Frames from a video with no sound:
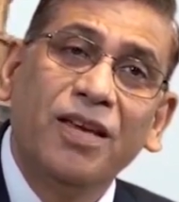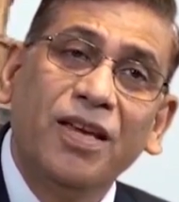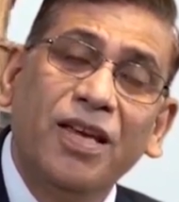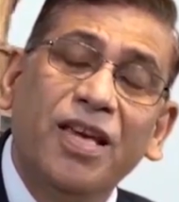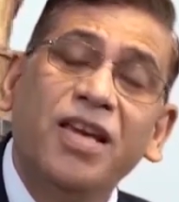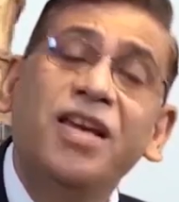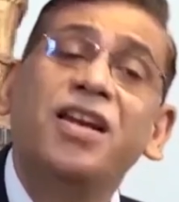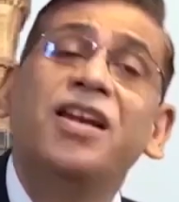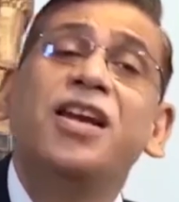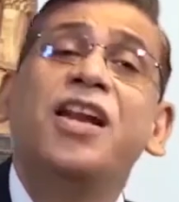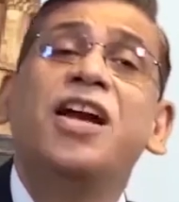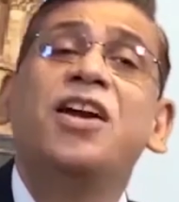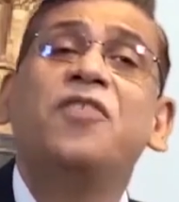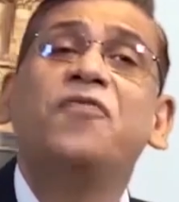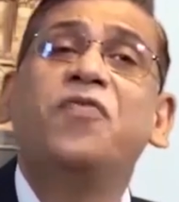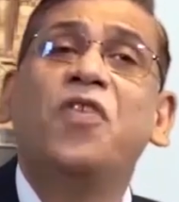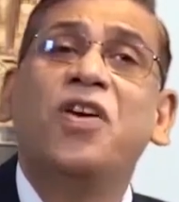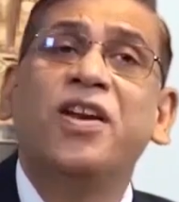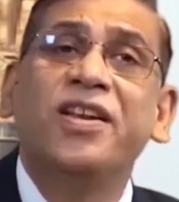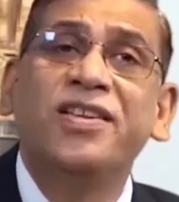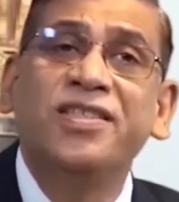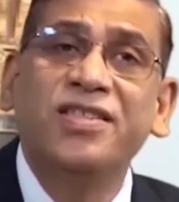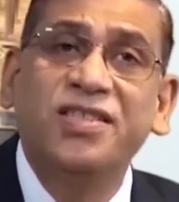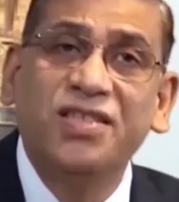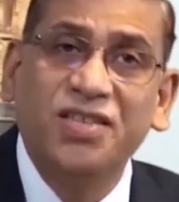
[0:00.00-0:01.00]
England,
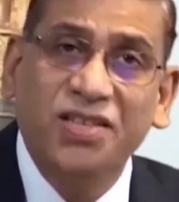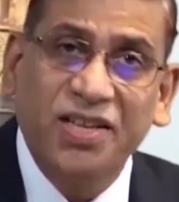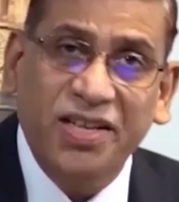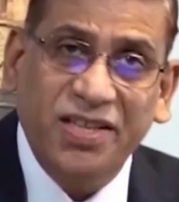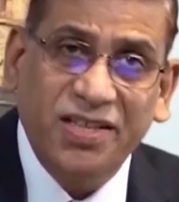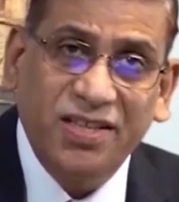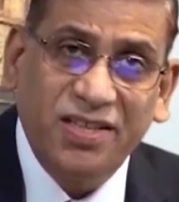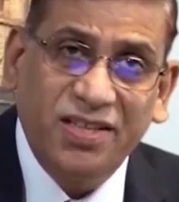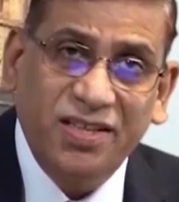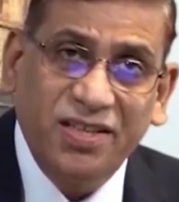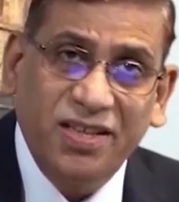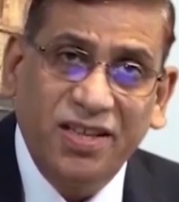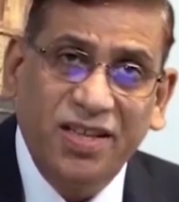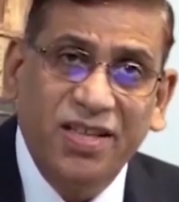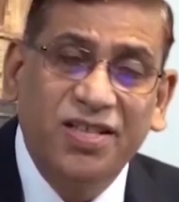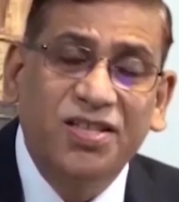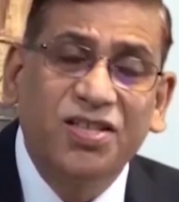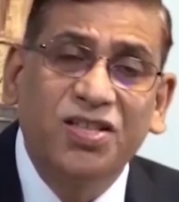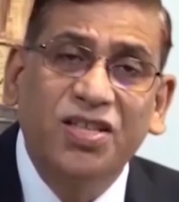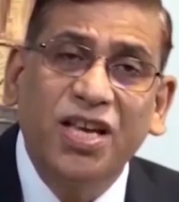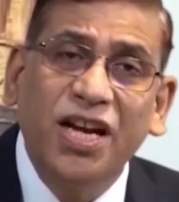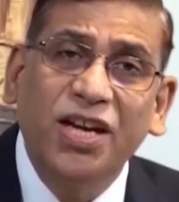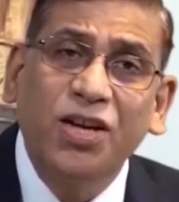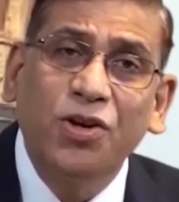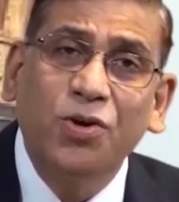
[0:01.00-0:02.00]
for instance,
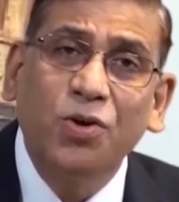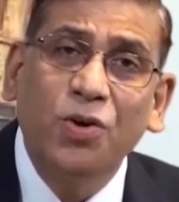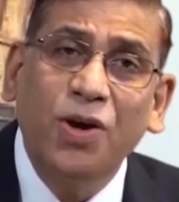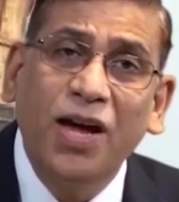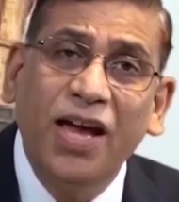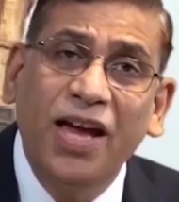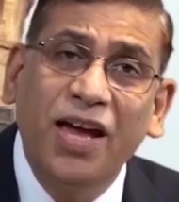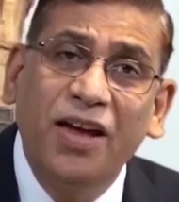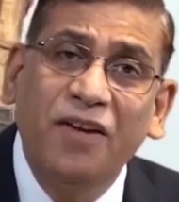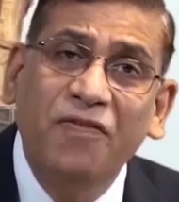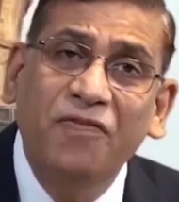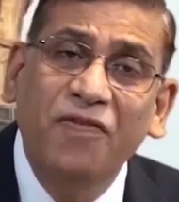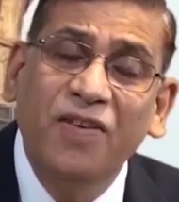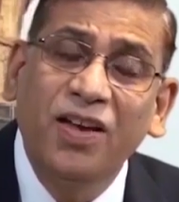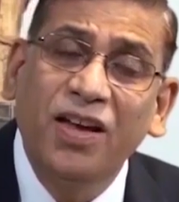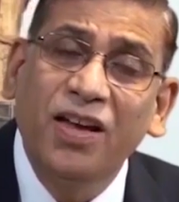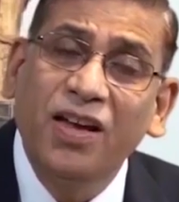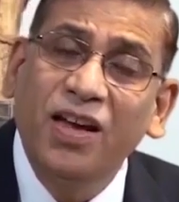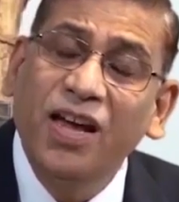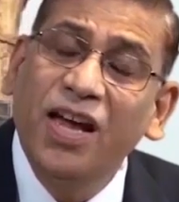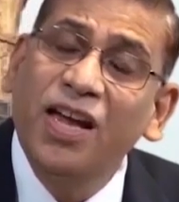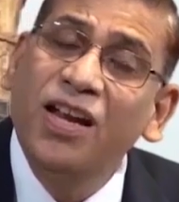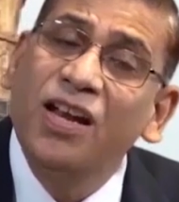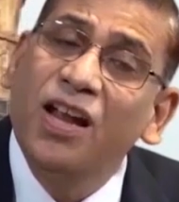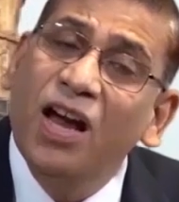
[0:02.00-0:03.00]
is said to have
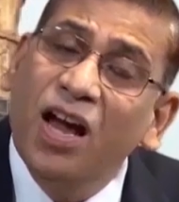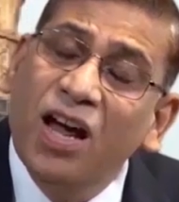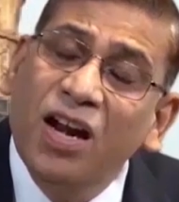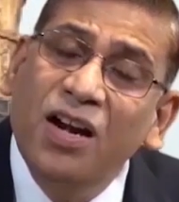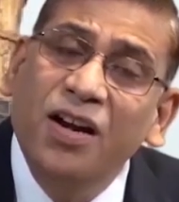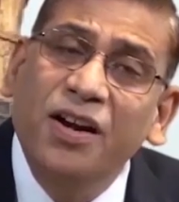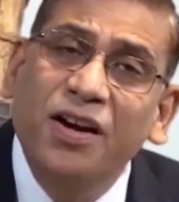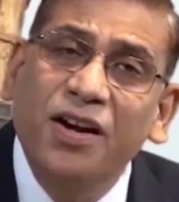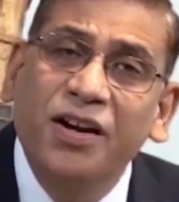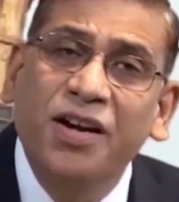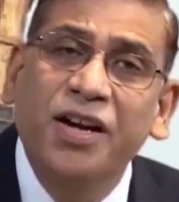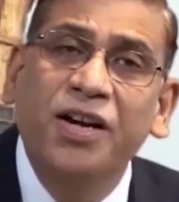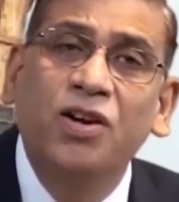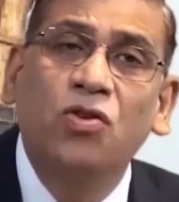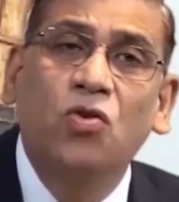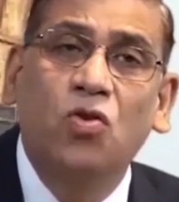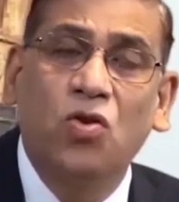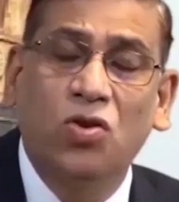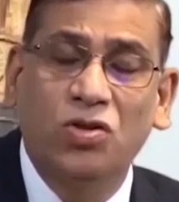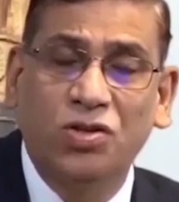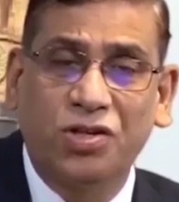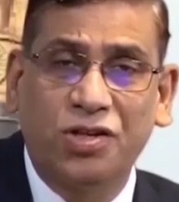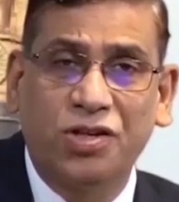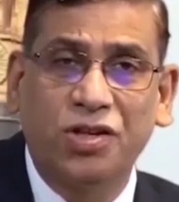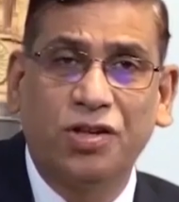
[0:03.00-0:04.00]
an unwritten
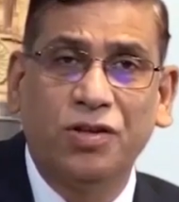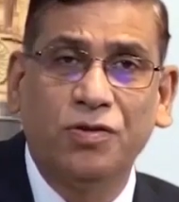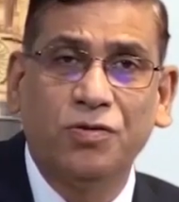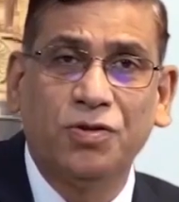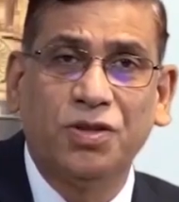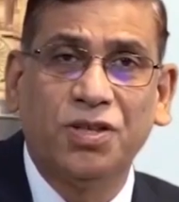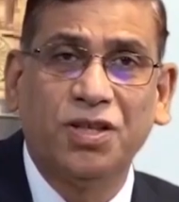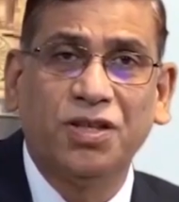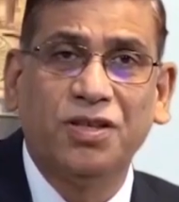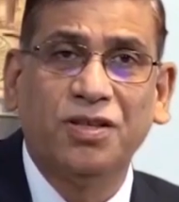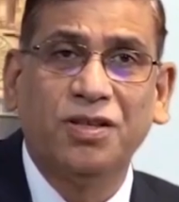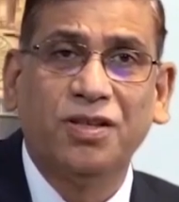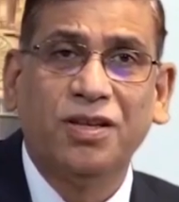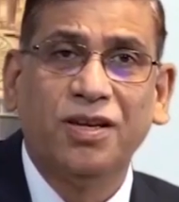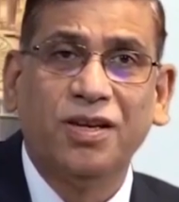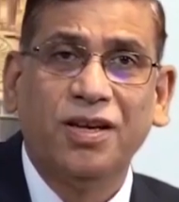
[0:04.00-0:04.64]
constitution,